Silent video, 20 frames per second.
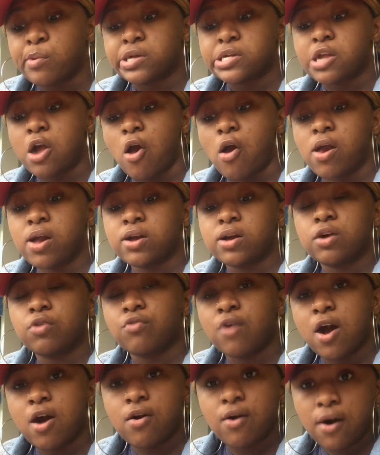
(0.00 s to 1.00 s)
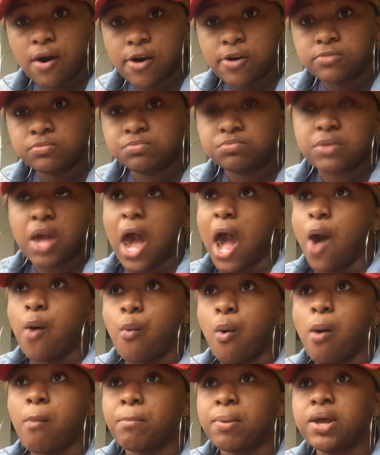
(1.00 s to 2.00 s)
When y'all hang around her, I
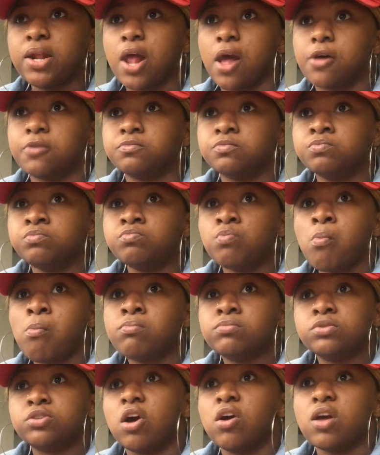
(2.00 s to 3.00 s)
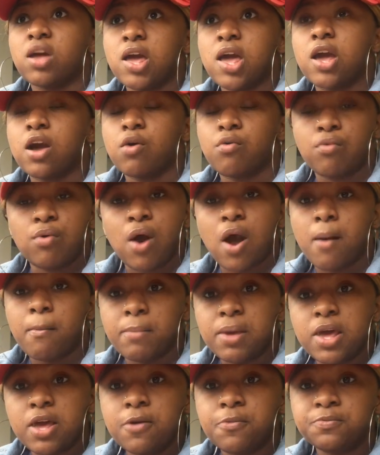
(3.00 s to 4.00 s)
won't be there. Y'all can hang
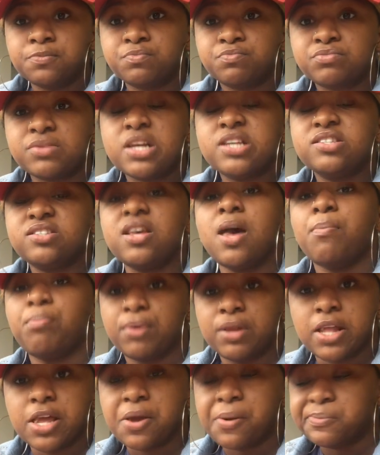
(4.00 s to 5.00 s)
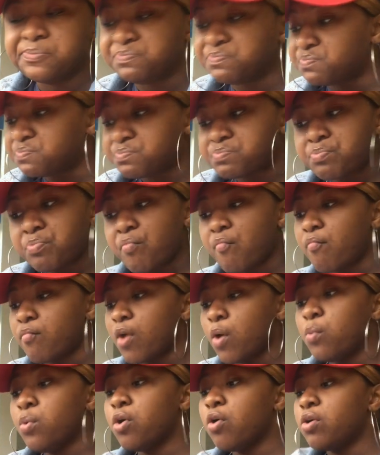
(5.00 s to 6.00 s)
around me separately.
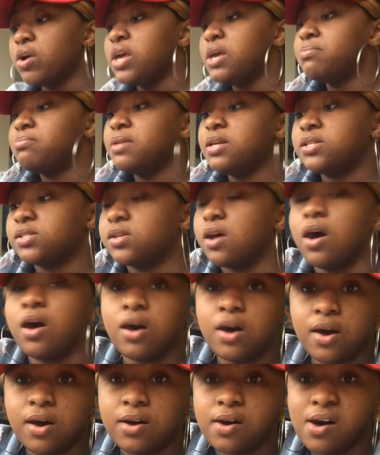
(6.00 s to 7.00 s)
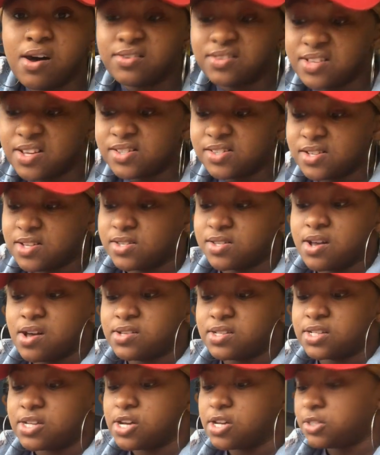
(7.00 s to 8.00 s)
We're gonna keep this a distance,
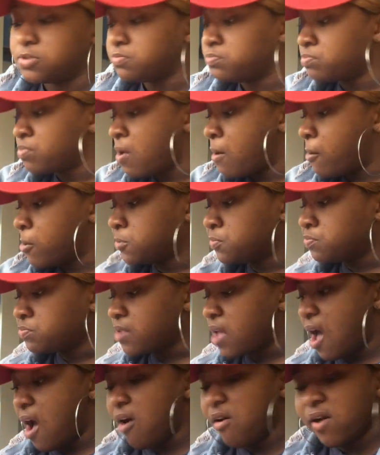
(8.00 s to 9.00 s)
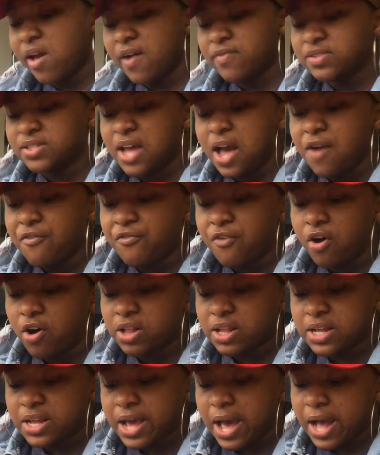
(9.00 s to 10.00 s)
cause I don't have time for
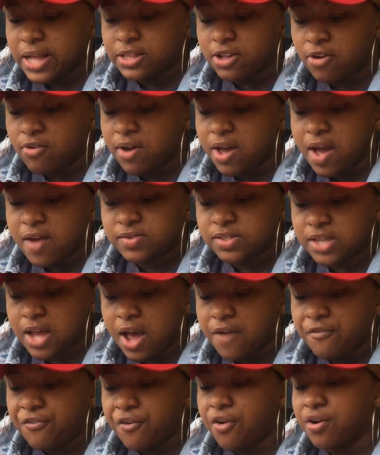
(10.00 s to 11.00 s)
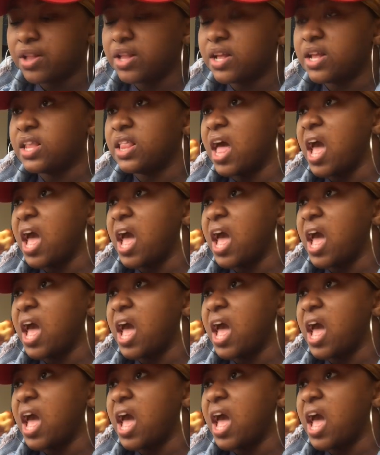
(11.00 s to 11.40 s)
all of that. I don't have time for all of that.